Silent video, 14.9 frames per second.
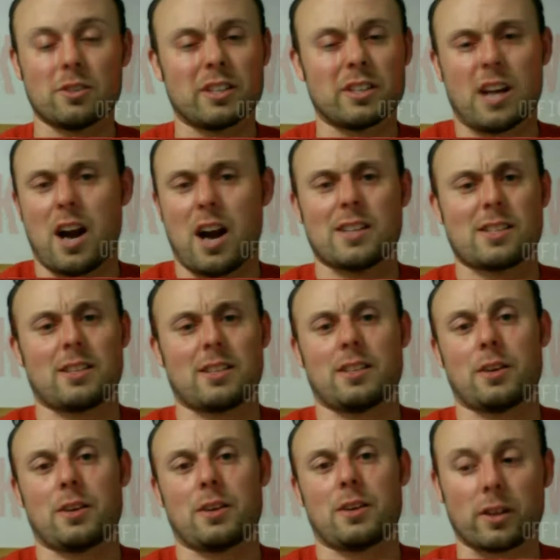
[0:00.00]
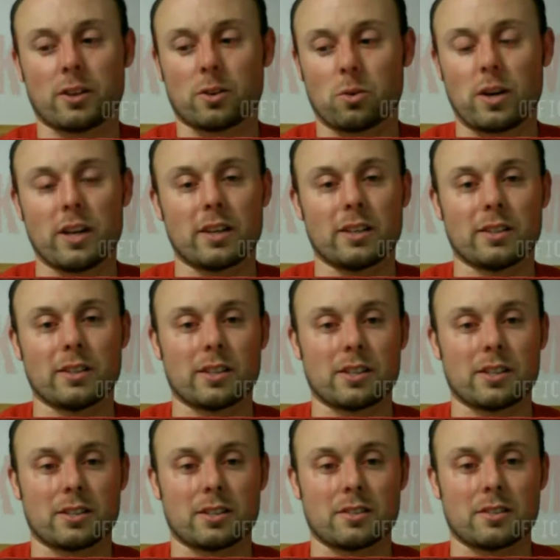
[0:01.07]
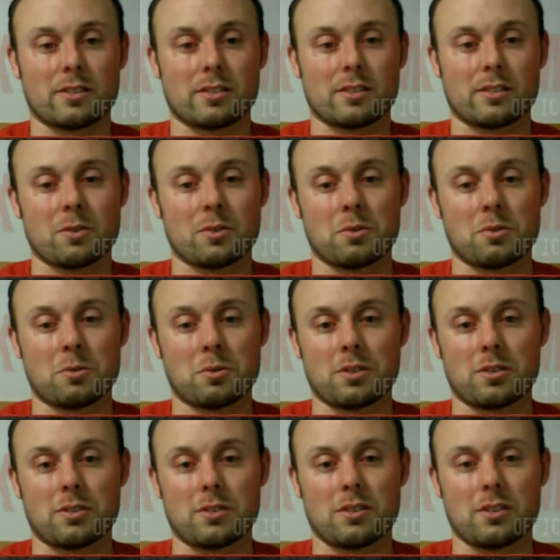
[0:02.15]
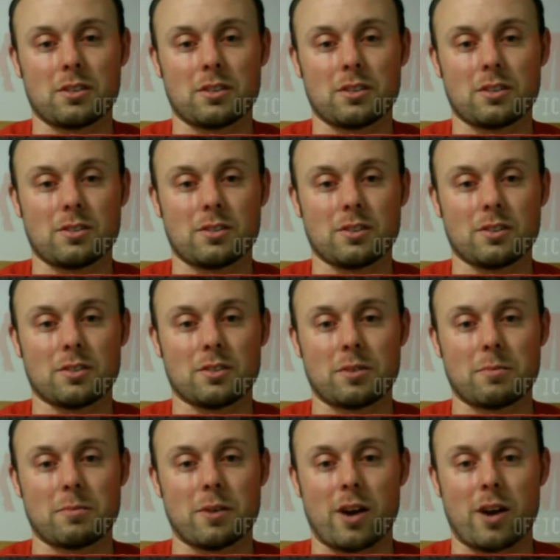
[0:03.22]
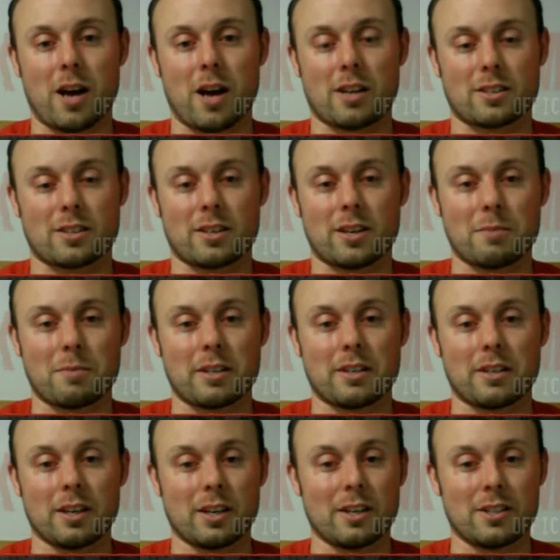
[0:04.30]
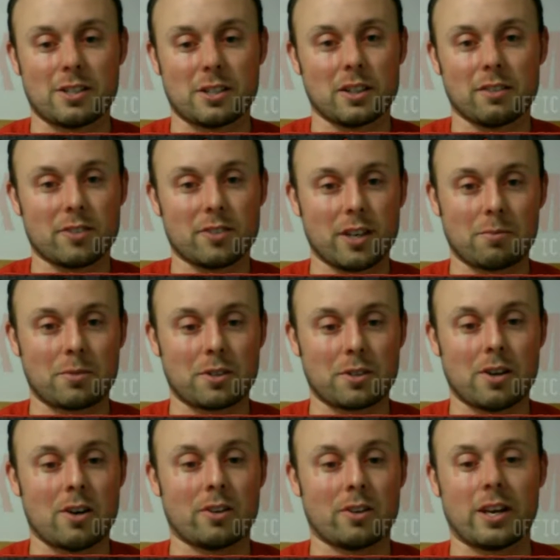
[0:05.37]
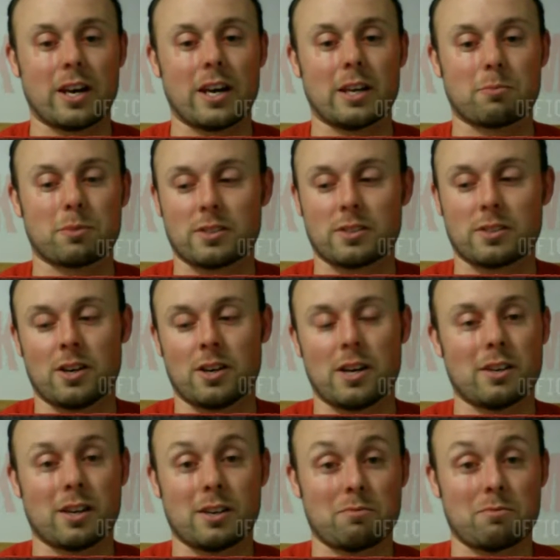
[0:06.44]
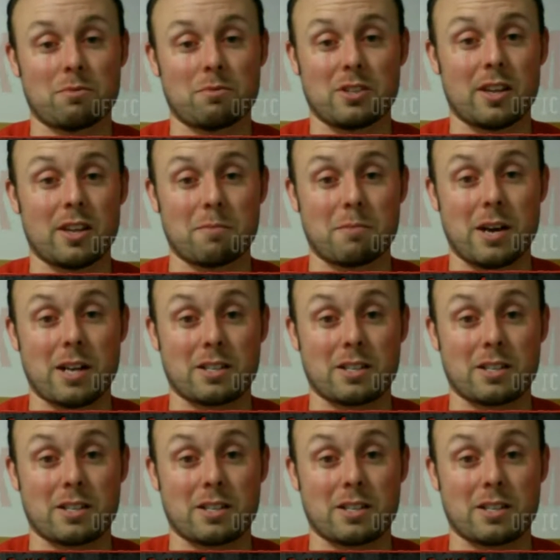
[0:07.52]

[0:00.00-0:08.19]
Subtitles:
dude, in Asuka, like what a great addition to the female roster. I mean, she lived up to all the hype. I saw that match.